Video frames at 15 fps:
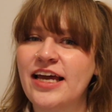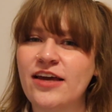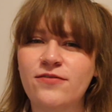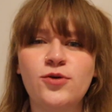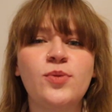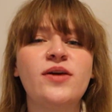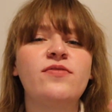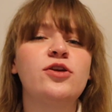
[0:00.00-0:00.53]
if
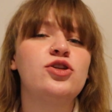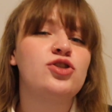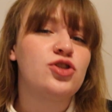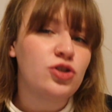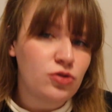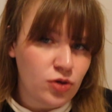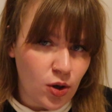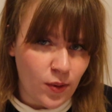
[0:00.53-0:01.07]
you even
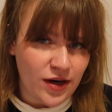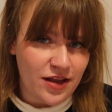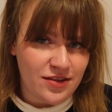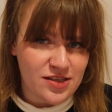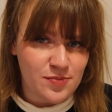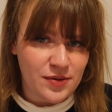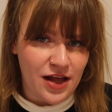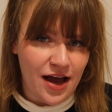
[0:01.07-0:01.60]
do go into
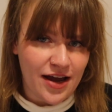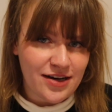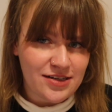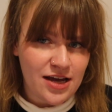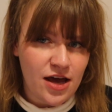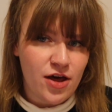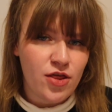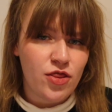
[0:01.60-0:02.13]
this blind,
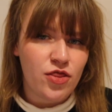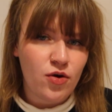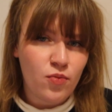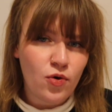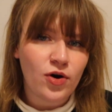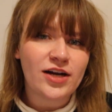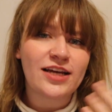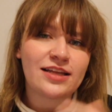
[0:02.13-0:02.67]
the
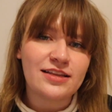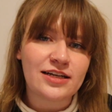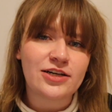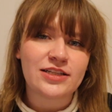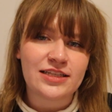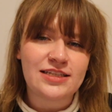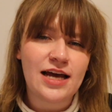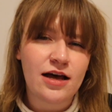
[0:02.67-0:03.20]
warning
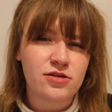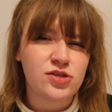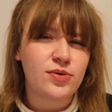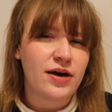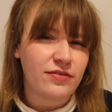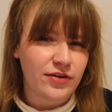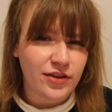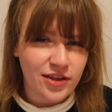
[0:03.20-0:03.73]
literally tells you
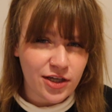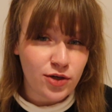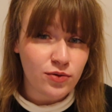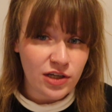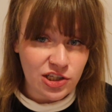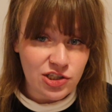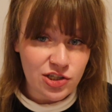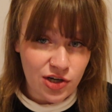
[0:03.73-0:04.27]
everything you
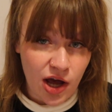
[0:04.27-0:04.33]
need to